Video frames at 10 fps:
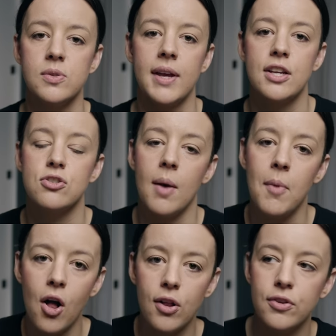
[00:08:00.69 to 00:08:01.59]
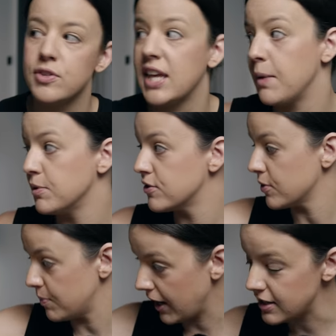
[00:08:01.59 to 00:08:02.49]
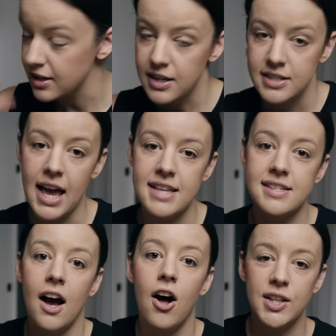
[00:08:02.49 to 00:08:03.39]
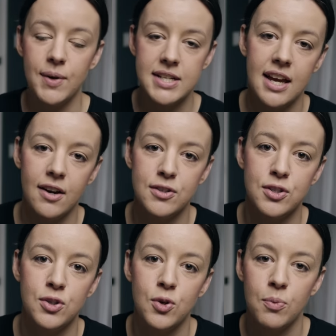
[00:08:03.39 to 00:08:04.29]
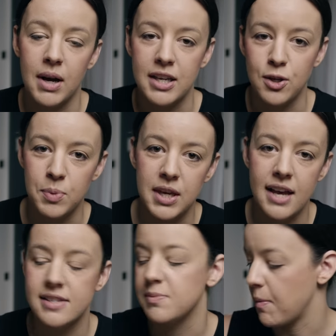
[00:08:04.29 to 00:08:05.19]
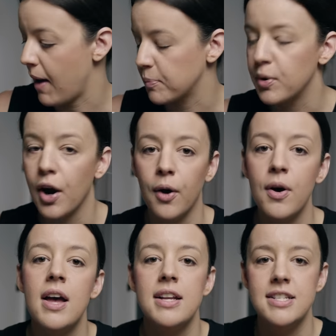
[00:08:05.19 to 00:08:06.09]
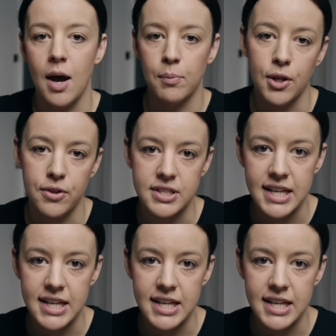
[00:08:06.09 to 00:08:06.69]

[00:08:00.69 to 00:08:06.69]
so I can drop all of those cables from my desk all the way down to my UPS, my Mac Pro, down below the